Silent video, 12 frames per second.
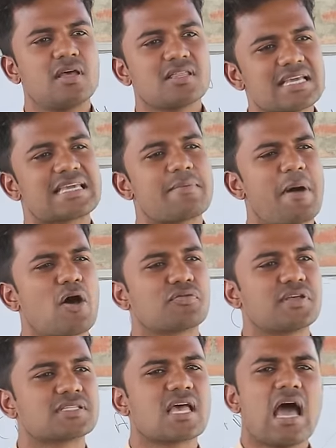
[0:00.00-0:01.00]
Think about
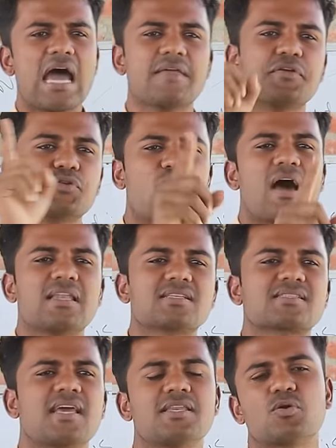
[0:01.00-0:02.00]
this, and if you don't
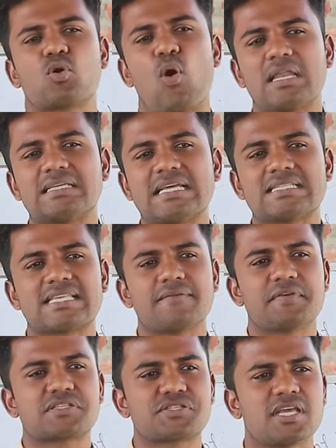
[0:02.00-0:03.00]
understand your quality and
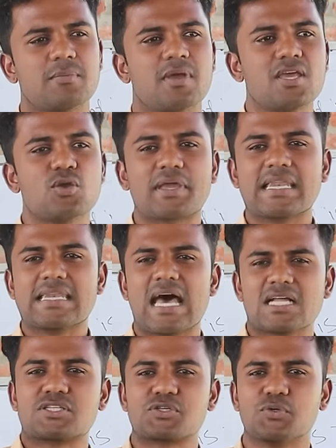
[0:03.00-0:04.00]
self-esteem, you
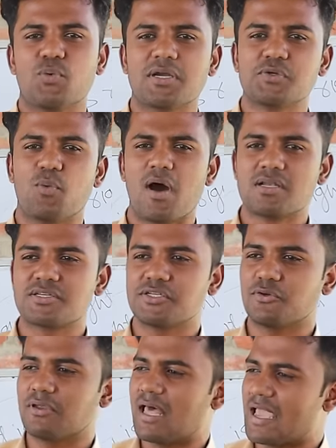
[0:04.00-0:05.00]
cannot do what you want in
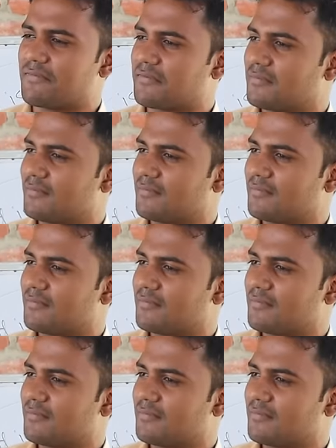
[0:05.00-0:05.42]
your life.